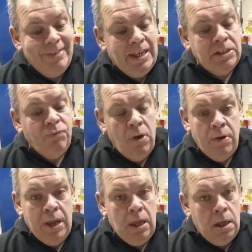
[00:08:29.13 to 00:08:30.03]
it's
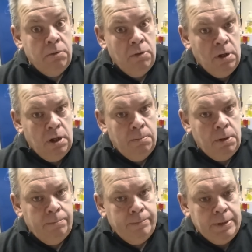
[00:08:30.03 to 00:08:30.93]
very
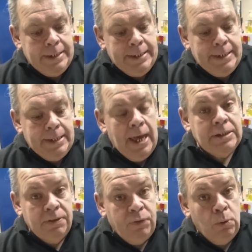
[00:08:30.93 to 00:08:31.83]
unreliable,
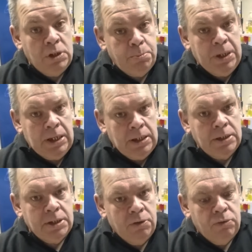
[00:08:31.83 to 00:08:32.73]
as the fuel has been in
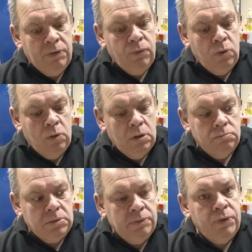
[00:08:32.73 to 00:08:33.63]
this country for
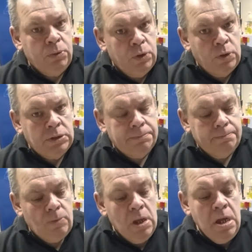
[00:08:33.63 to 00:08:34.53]
a few years.
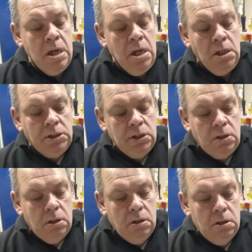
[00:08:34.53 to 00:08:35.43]

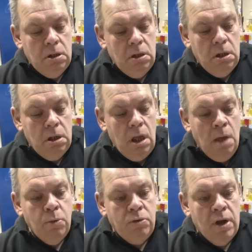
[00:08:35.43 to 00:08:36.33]
So
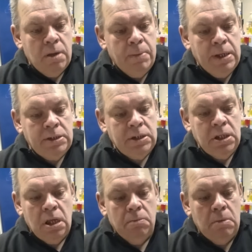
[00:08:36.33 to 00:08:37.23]
I would recommend
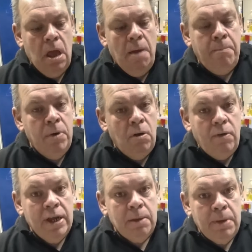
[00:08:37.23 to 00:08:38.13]
something. I'm not
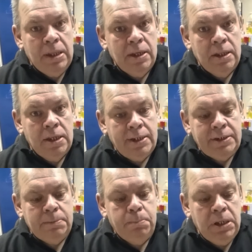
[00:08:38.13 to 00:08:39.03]
recommending
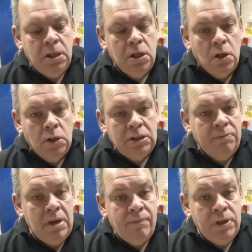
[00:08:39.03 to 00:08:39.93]
this because
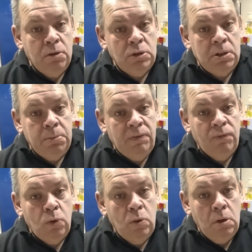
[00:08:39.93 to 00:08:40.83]
I've never used it
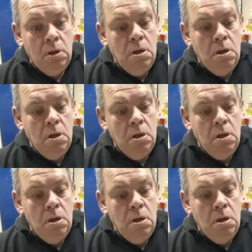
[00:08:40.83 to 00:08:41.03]
before,